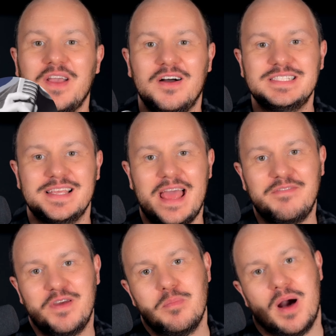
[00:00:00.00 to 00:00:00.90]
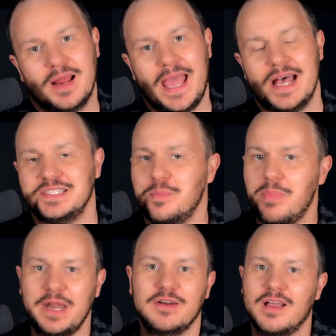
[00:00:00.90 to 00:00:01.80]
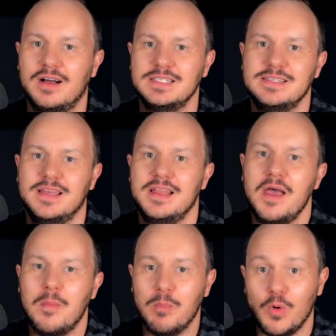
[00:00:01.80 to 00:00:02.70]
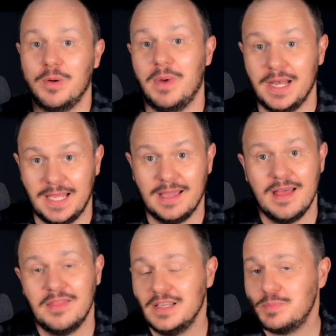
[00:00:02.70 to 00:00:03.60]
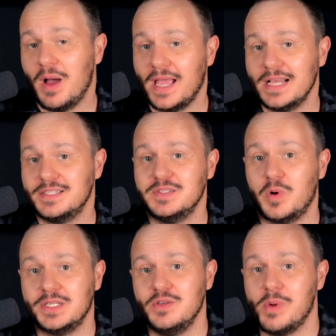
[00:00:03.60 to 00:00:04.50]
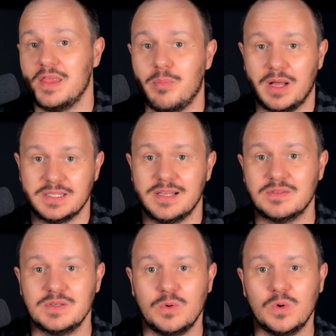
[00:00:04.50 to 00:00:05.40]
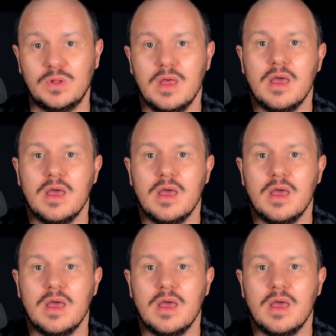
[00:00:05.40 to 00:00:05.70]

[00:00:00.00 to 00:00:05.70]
Content Jefe podcast. Better content, more money. This podcast is brought to you by the Pod Sound School.